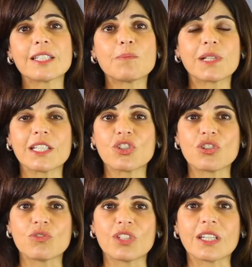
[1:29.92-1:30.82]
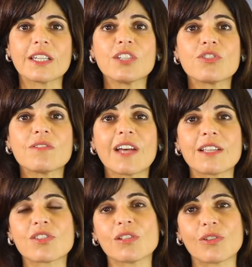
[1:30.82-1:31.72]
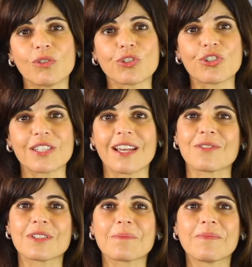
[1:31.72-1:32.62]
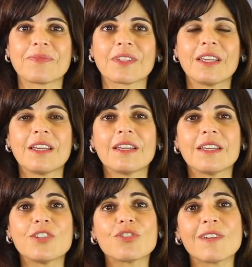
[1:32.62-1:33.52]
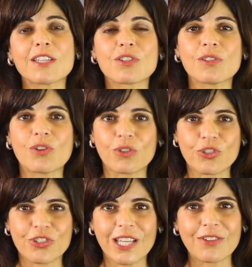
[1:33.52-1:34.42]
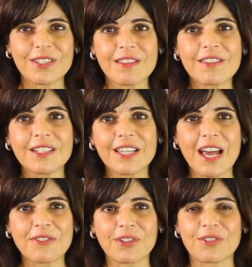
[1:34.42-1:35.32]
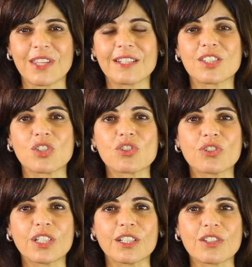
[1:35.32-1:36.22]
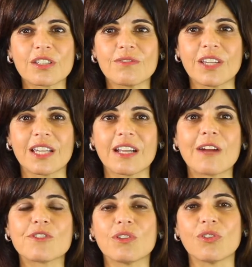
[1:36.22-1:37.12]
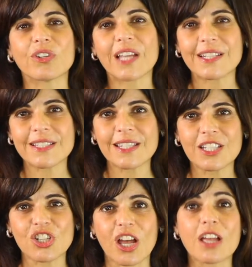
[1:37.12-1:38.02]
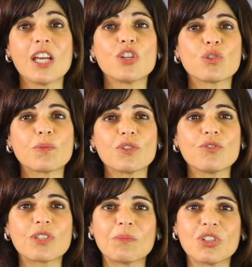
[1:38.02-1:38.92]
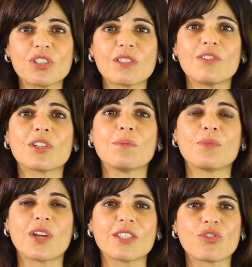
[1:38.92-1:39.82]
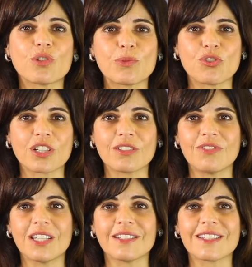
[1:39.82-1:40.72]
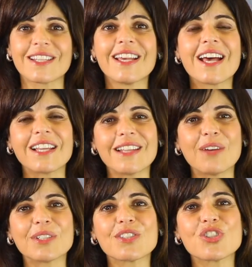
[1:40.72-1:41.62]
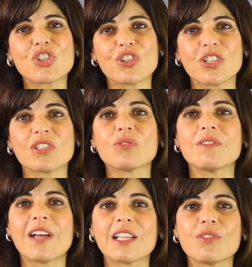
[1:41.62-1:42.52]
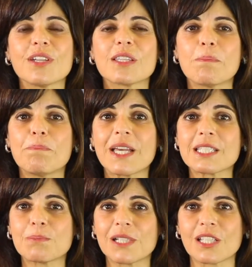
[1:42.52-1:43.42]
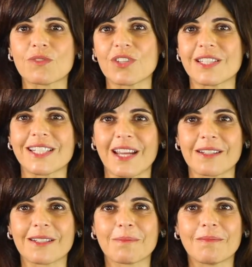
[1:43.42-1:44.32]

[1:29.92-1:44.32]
is placed using intravascular ultrasound. Intravascular ultrasound is a thin catheter that is inserted into the vein after local anesthesia to produce images of the compressed or obstructed veins, allowing the surgeon to evaluate the best place for the stent.